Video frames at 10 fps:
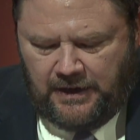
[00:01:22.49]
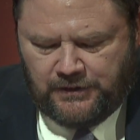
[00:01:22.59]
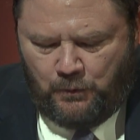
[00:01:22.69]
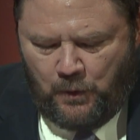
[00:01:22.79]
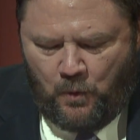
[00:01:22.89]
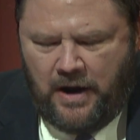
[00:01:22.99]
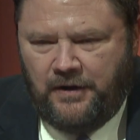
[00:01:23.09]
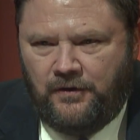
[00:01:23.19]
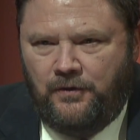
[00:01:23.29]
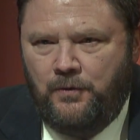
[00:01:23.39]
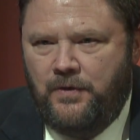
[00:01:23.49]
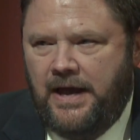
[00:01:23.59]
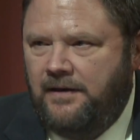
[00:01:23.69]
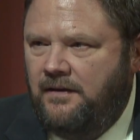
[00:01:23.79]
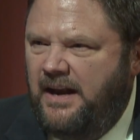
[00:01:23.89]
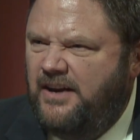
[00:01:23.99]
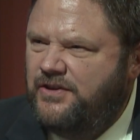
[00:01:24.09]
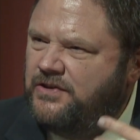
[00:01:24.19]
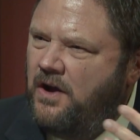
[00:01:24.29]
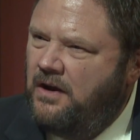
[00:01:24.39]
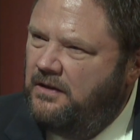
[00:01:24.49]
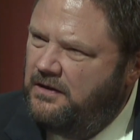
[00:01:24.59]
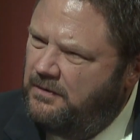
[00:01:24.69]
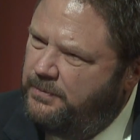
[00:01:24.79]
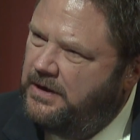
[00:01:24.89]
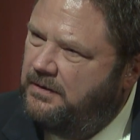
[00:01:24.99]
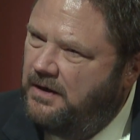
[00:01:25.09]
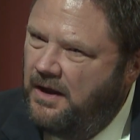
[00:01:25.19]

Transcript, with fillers: So we wanted to do that today and just talk a little bit